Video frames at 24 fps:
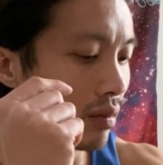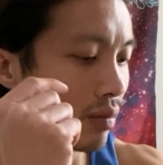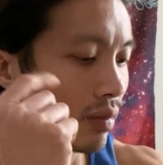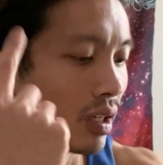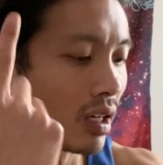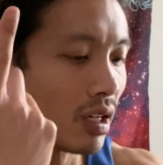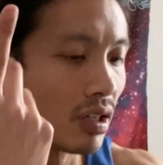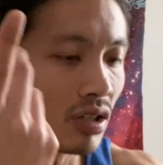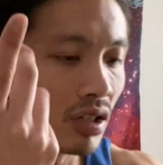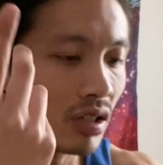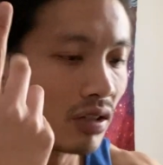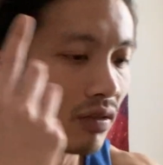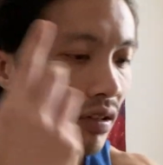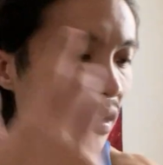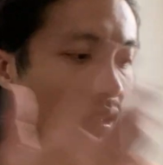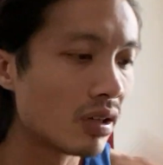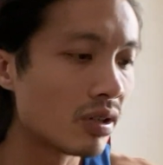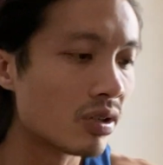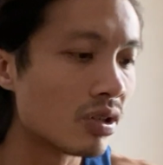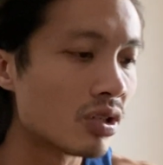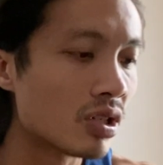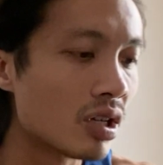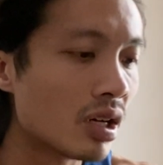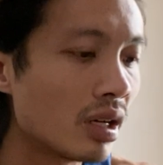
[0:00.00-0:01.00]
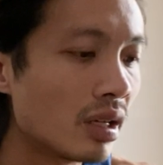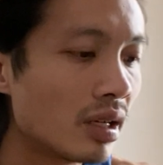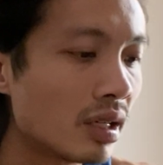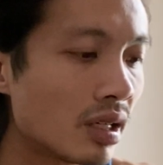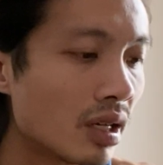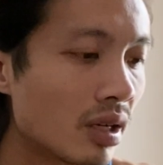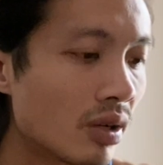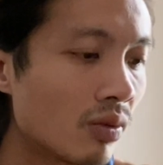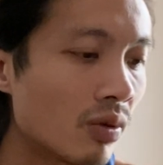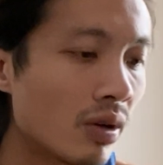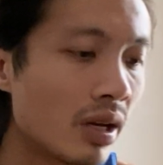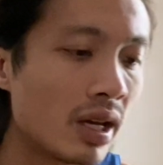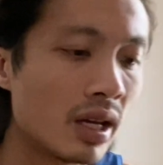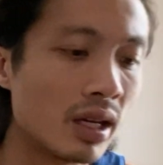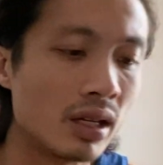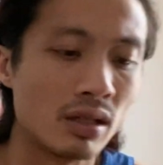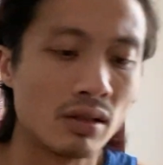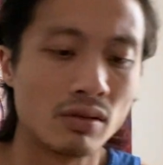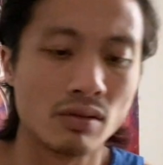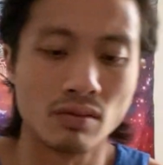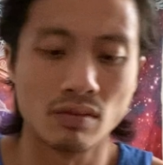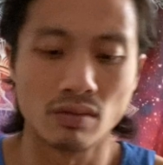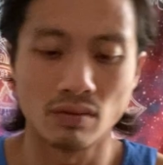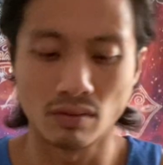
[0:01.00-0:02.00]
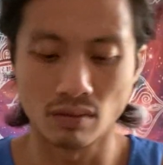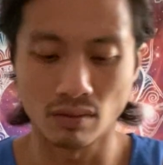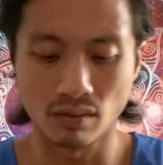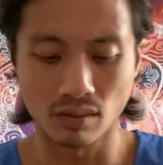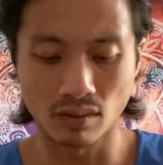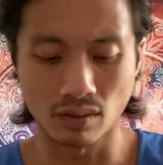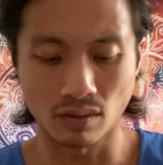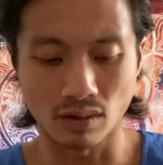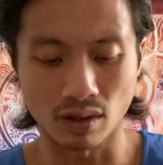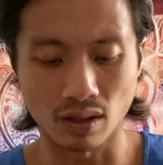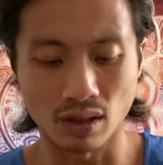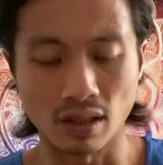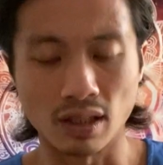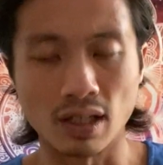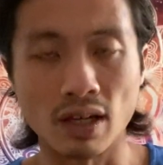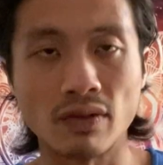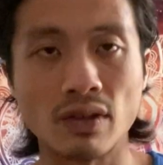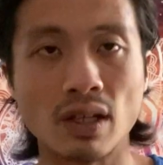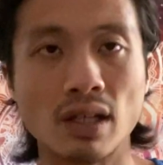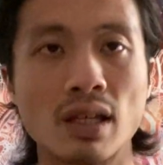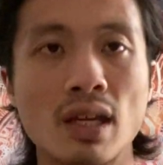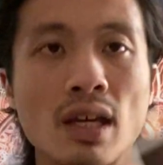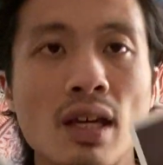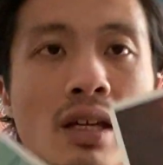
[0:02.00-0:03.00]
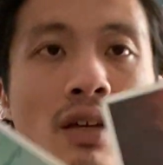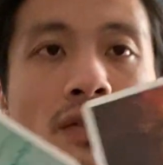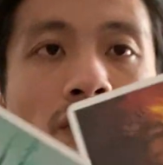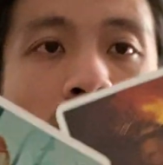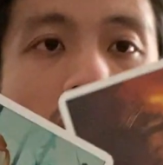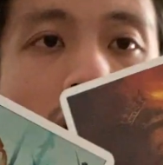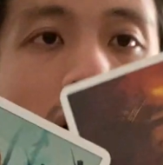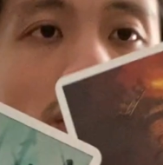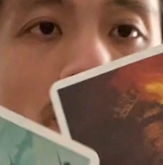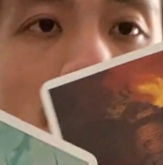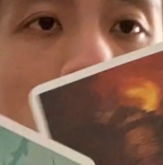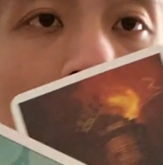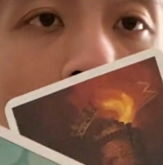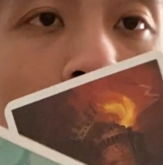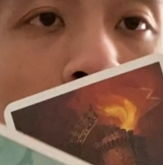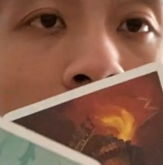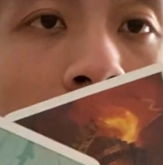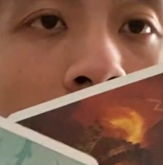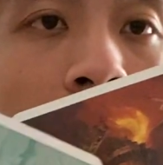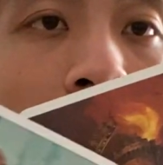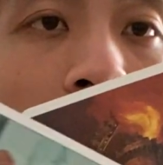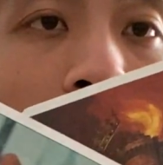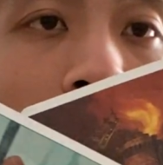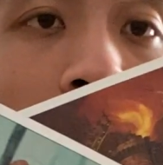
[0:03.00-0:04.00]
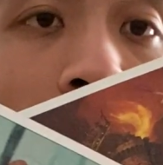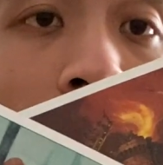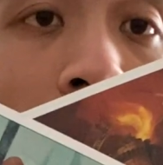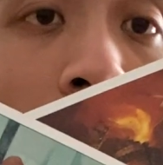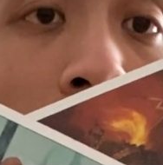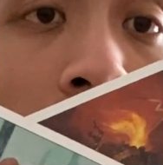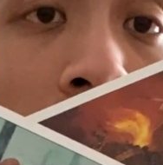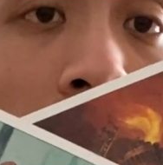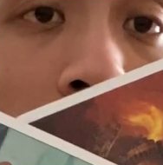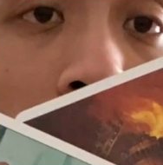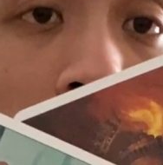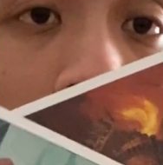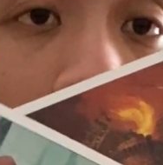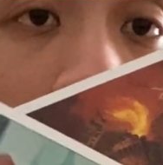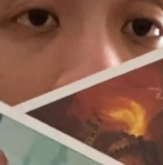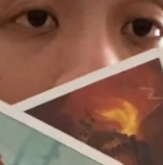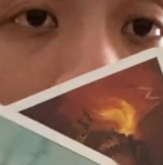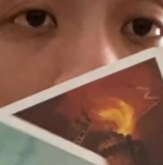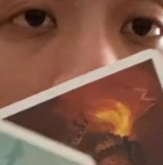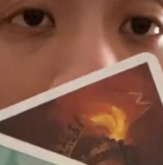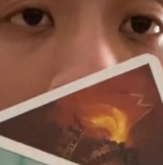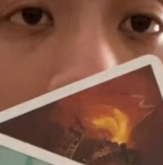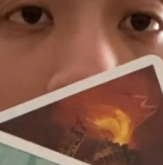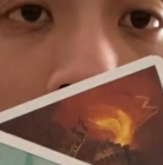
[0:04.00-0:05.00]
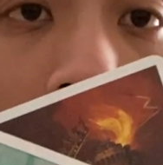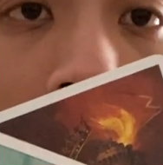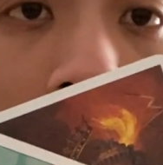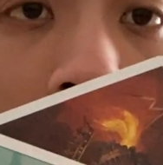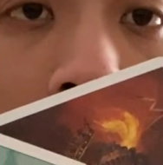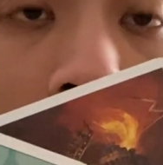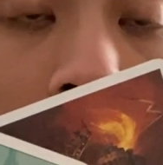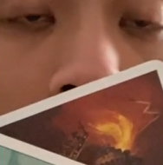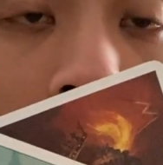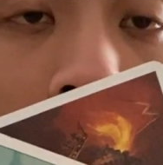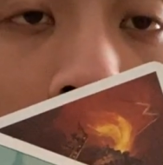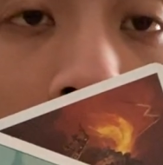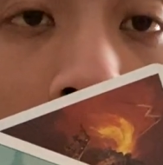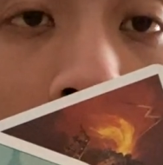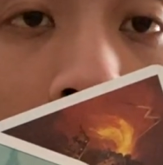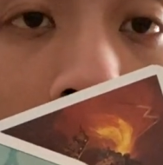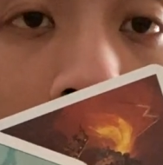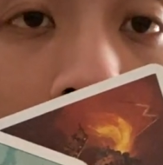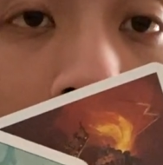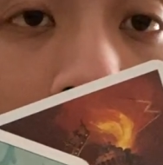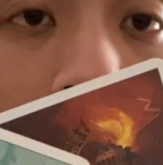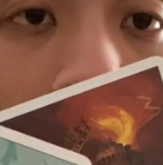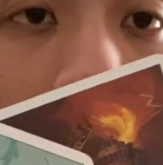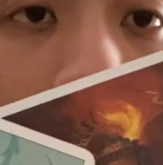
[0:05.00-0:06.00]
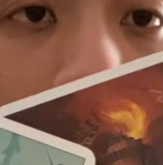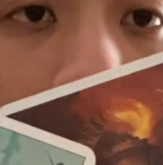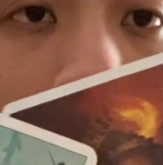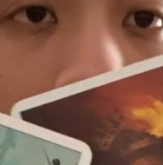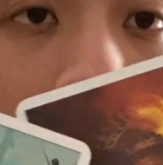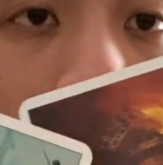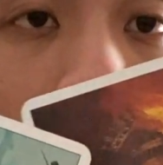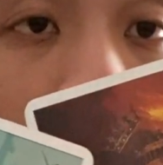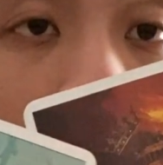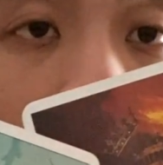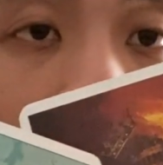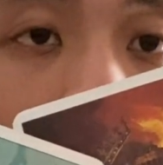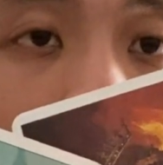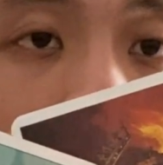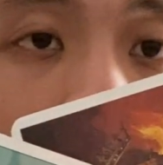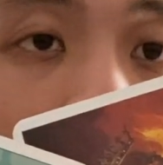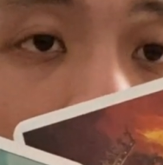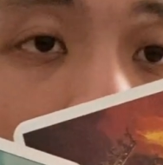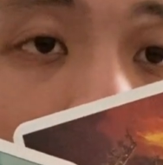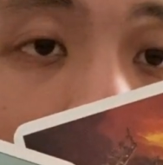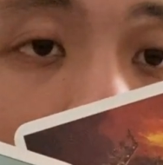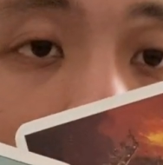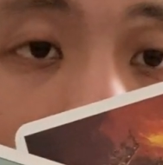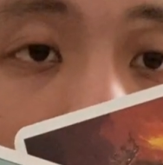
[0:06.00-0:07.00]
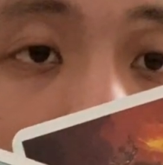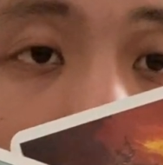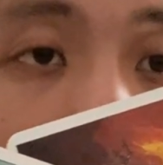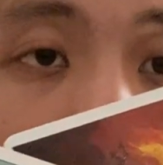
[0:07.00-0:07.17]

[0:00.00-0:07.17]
but I just feel like you're trying to get away. We got the King of Cups being clarified by the Tower, the uh, Chariot being clarified